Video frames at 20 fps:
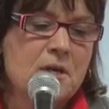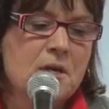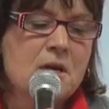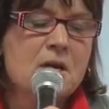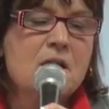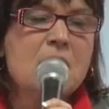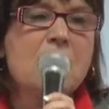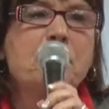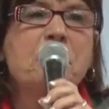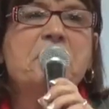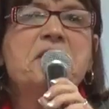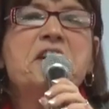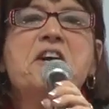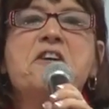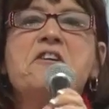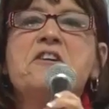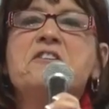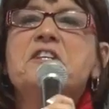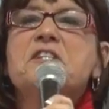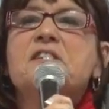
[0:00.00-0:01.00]
and a
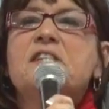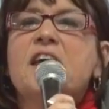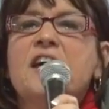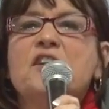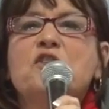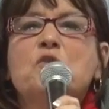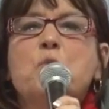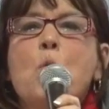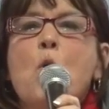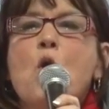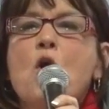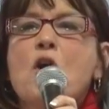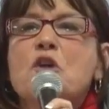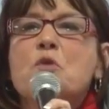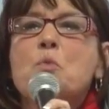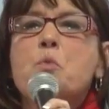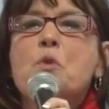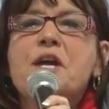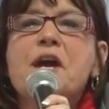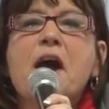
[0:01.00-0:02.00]
maybe
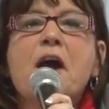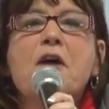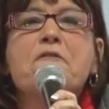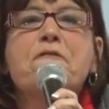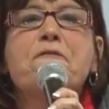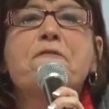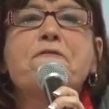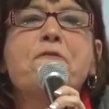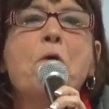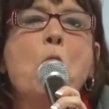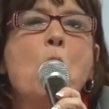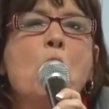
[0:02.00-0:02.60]
non-Democrat.